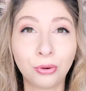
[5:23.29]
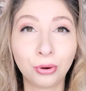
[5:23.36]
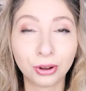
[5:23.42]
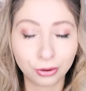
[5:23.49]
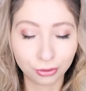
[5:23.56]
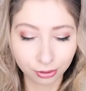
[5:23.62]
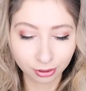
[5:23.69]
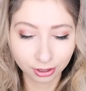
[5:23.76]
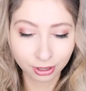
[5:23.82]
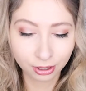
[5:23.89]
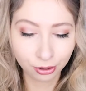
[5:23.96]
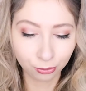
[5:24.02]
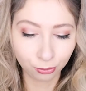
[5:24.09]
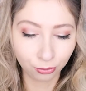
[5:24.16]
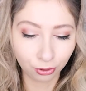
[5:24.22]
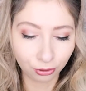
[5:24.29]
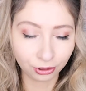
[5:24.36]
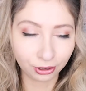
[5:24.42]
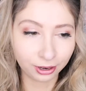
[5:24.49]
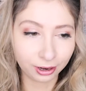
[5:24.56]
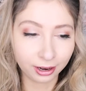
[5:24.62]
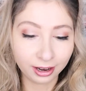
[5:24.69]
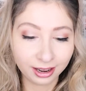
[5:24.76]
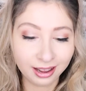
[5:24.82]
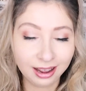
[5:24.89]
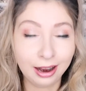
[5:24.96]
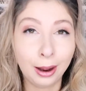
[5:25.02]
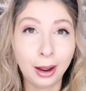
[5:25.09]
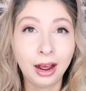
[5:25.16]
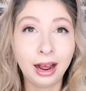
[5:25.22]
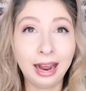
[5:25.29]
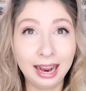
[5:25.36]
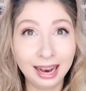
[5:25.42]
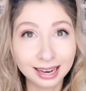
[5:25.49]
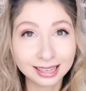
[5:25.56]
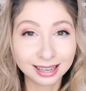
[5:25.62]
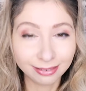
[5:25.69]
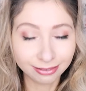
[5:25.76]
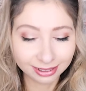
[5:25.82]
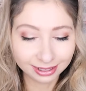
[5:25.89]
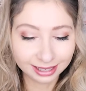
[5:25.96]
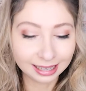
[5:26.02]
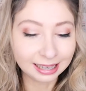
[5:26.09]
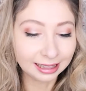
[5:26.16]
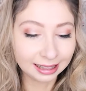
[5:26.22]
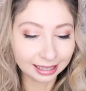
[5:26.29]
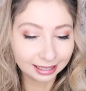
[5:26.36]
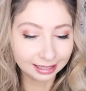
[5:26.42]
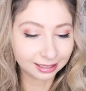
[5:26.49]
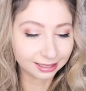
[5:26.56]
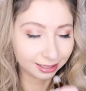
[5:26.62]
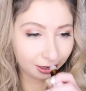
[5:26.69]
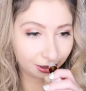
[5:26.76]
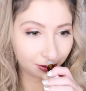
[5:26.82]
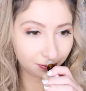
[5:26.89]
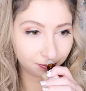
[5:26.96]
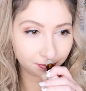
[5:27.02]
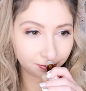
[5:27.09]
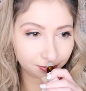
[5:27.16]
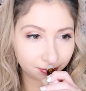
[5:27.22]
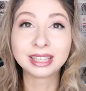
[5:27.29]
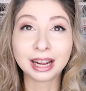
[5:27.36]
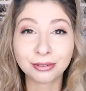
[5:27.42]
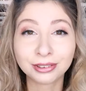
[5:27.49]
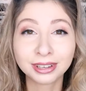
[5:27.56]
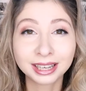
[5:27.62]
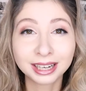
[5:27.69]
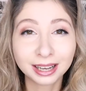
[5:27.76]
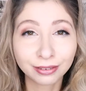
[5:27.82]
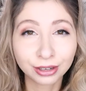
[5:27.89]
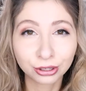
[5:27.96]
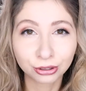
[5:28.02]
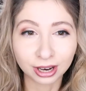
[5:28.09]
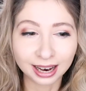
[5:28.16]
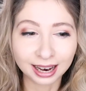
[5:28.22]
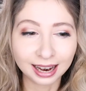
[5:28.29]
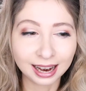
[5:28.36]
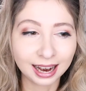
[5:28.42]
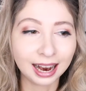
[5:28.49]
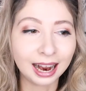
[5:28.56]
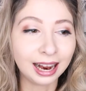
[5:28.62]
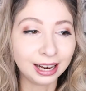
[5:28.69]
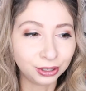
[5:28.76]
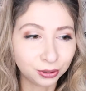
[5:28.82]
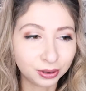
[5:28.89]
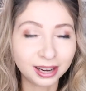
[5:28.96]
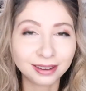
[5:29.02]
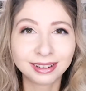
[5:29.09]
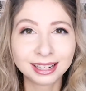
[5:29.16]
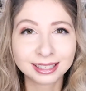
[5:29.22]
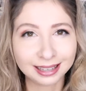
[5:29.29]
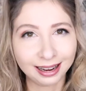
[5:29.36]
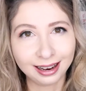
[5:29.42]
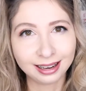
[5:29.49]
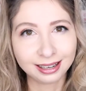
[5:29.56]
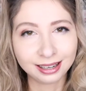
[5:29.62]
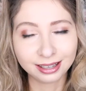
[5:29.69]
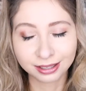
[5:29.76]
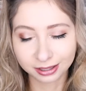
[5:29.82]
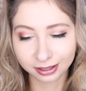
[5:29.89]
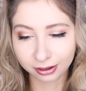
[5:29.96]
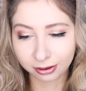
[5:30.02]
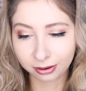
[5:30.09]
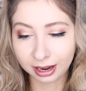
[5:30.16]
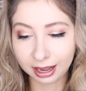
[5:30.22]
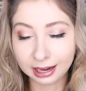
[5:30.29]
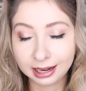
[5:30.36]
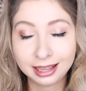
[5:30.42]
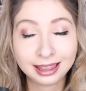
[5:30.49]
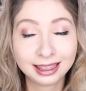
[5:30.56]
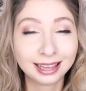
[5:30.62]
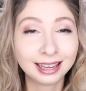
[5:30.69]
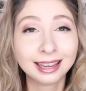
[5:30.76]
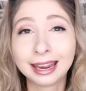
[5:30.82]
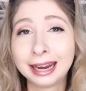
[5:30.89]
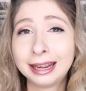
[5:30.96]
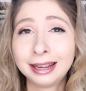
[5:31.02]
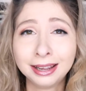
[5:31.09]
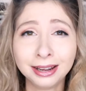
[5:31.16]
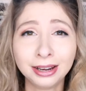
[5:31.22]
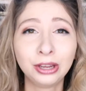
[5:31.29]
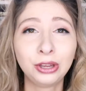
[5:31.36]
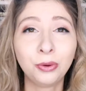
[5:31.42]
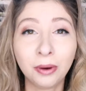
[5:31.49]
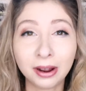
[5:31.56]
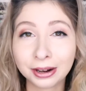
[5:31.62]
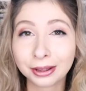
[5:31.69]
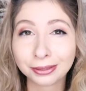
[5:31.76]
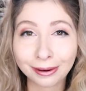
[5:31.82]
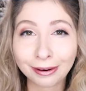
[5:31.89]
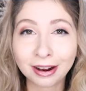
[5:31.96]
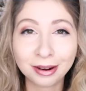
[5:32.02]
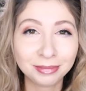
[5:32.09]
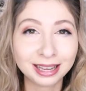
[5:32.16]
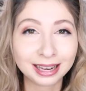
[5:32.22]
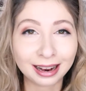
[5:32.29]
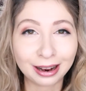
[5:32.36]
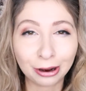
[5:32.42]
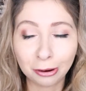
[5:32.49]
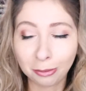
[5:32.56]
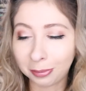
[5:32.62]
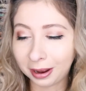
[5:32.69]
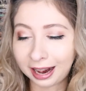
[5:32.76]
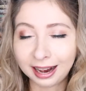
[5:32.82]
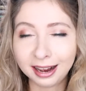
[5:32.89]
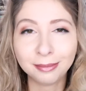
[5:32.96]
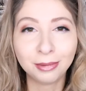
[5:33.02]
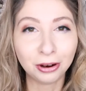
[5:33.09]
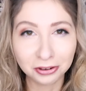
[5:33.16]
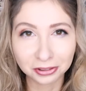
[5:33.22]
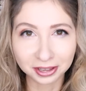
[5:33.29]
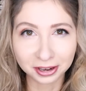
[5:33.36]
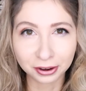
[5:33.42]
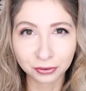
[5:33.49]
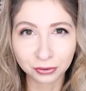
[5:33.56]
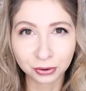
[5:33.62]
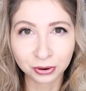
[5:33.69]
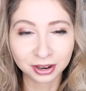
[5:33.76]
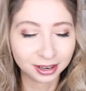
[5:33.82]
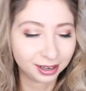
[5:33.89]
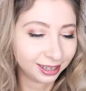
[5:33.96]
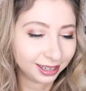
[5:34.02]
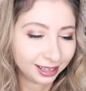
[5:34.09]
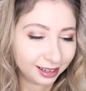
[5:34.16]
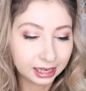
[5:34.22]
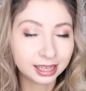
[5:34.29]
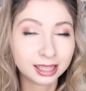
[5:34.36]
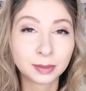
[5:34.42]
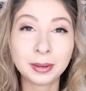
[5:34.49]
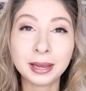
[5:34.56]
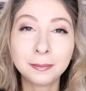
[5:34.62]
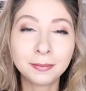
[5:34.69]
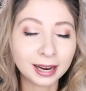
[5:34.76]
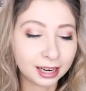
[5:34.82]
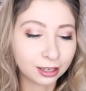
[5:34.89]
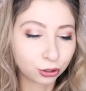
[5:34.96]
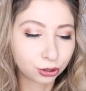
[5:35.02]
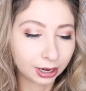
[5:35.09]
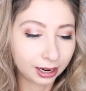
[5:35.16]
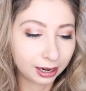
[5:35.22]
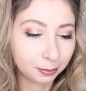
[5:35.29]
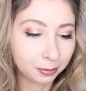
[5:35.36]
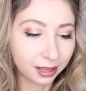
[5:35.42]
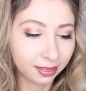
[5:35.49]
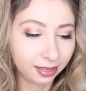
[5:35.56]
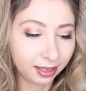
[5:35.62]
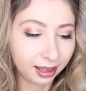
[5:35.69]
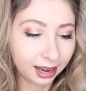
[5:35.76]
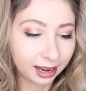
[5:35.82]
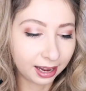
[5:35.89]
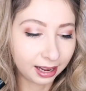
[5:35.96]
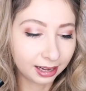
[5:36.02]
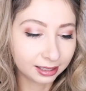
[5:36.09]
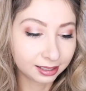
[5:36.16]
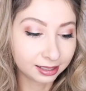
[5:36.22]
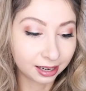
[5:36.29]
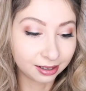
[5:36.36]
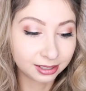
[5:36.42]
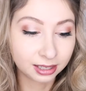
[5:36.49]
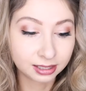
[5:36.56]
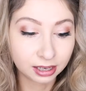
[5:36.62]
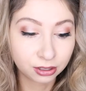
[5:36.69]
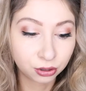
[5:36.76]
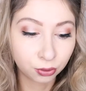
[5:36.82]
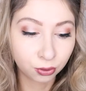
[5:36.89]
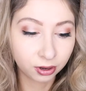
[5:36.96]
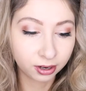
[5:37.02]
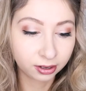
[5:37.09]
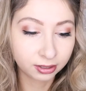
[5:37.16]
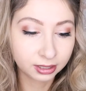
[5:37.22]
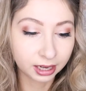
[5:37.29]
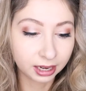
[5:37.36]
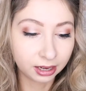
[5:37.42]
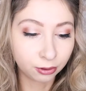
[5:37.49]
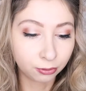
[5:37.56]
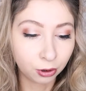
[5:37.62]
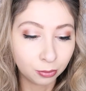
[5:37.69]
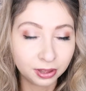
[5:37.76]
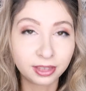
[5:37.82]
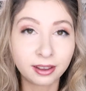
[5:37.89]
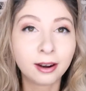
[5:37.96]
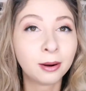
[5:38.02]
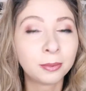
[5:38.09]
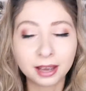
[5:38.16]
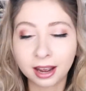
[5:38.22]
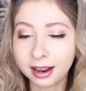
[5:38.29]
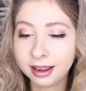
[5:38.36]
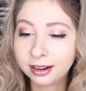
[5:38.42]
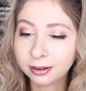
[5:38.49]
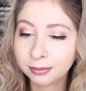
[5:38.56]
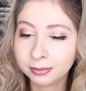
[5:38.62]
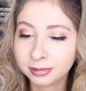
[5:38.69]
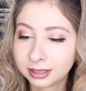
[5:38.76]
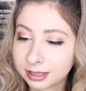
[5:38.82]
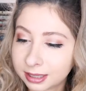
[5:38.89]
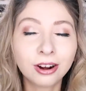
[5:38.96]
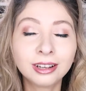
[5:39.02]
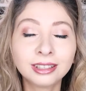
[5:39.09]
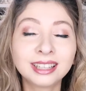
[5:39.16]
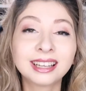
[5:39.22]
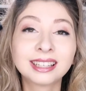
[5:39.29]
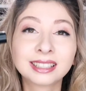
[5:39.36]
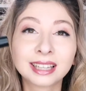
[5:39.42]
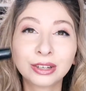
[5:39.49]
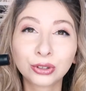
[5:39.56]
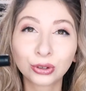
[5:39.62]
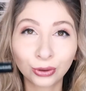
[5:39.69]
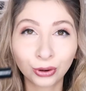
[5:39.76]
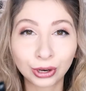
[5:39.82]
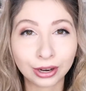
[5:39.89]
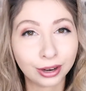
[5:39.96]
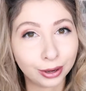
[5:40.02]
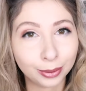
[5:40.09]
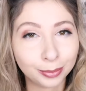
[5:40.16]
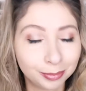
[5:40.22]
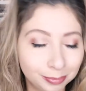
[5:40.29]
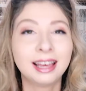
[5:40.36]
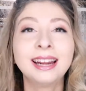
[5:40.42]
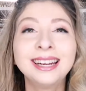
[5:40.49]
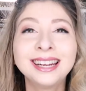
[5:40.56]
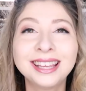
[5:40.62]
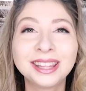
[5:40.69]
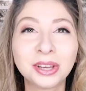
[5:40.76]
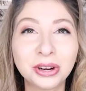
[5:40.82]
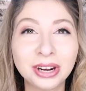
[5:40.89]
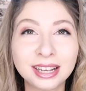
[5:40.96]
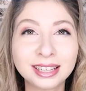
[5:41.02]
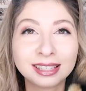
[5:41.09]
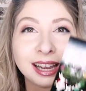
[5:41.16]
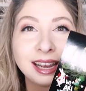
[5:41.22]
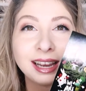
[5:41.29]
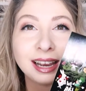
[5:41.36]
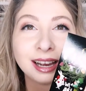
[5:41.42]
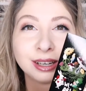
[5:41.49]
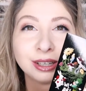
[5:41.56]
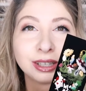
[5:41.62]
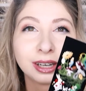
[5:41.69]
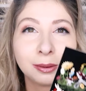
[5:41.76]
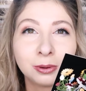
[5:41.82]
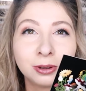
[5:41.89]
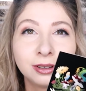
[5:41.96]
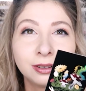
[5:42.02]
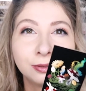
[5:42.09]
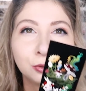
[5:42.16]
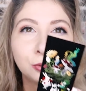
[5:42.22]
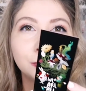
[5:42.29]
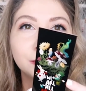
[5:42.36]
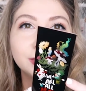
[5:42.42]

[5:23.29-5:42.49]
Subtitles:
oil roller. I definitely need this, so definitely gonna give it a try. I do have anxiety, so anything you want to throw at me to help, I am all there for. And it is made by a shop that sells essential oils and aromatherapy items called Essential Herb. Then there is a double-sided